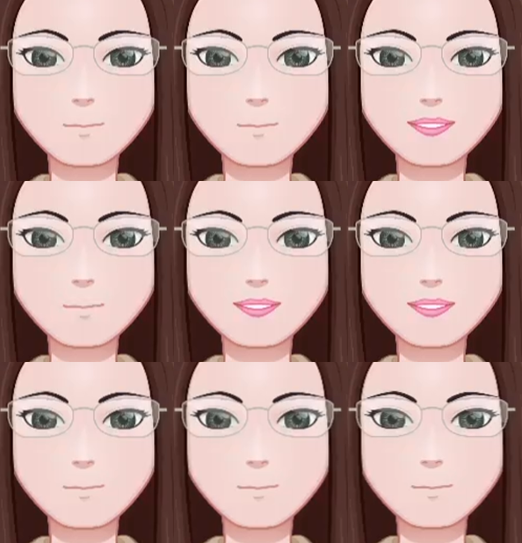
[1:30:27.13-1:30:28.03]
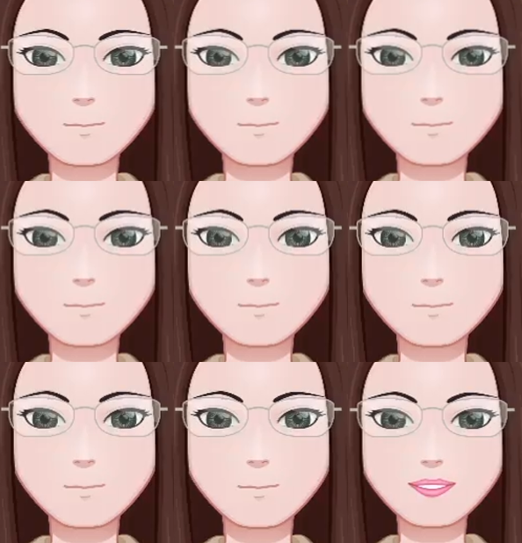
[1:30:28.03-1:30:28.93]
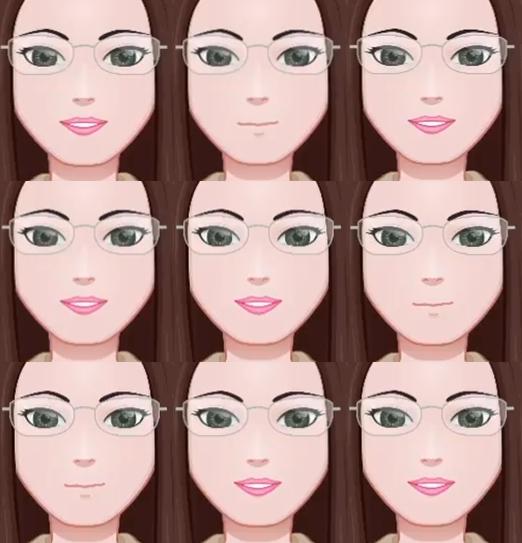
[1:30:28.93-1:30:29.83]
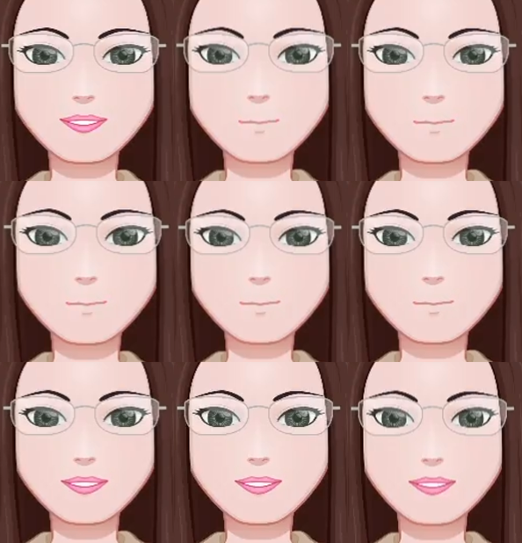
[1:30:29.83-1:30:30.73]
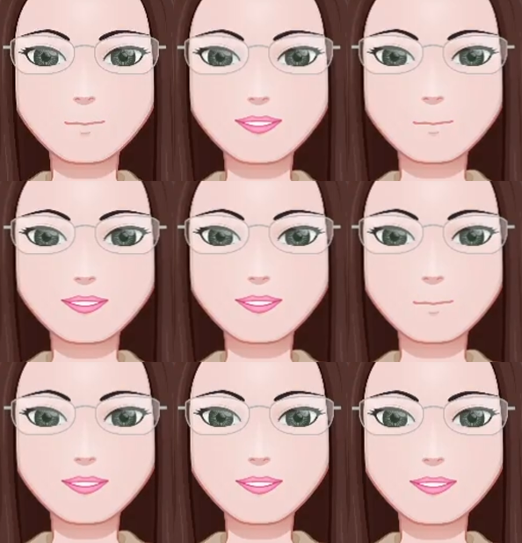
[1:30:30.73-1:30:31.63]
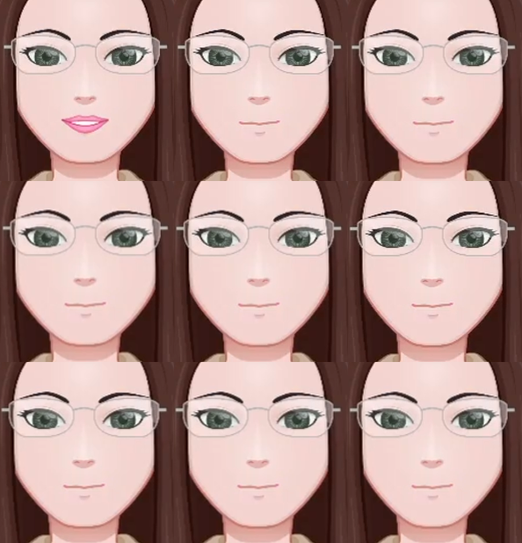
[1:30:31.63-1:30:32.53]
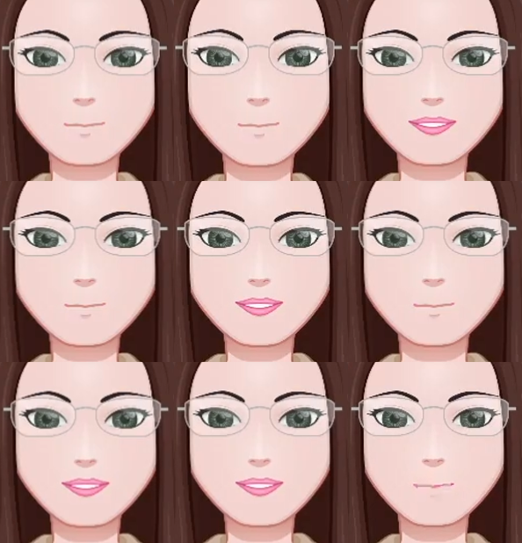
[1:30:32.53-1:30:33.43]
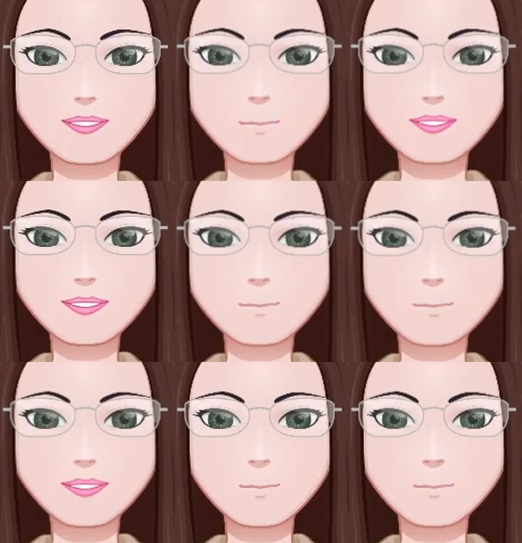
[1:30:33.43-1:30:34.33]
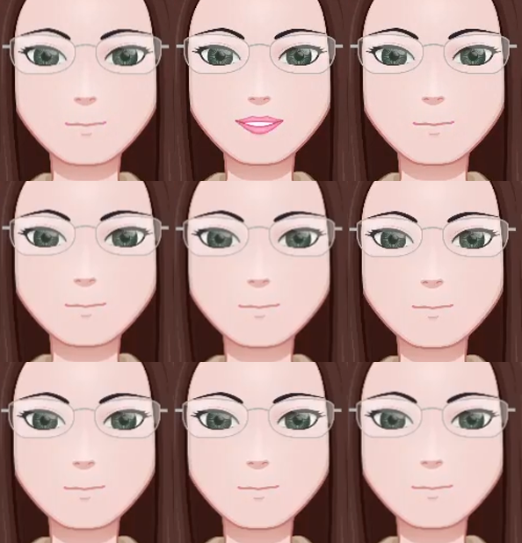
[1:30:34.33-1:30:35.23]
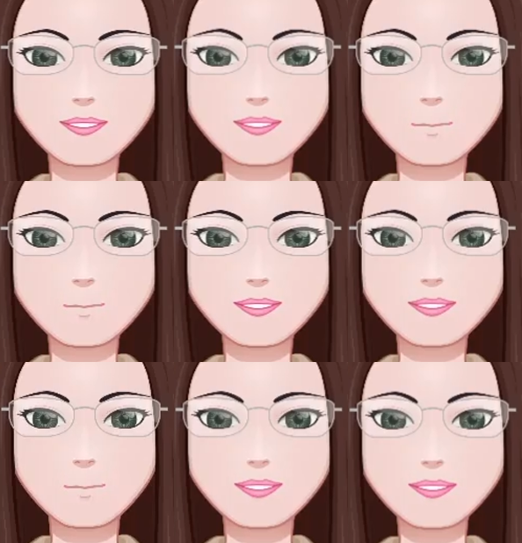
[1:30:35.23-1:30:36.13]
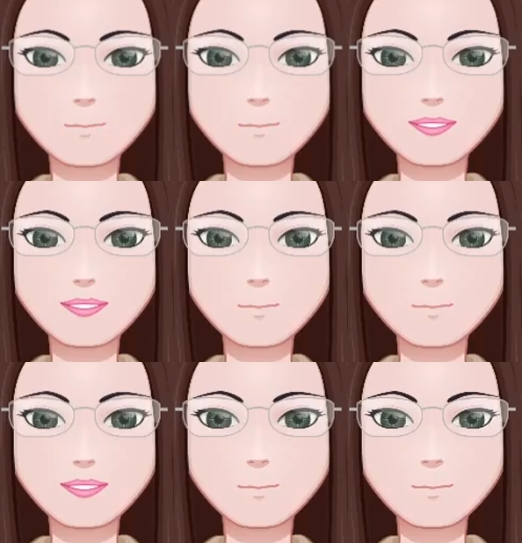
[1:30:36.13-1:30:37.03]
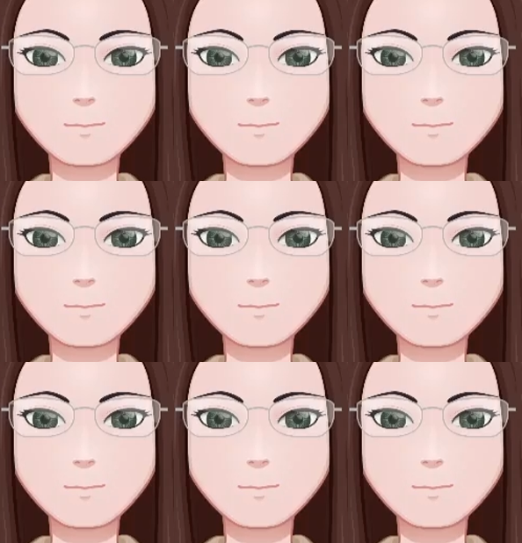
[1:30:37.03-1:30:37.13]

Was it something that kind of almost went the other way round, in that they realised they could do, you know, 4 brand plaits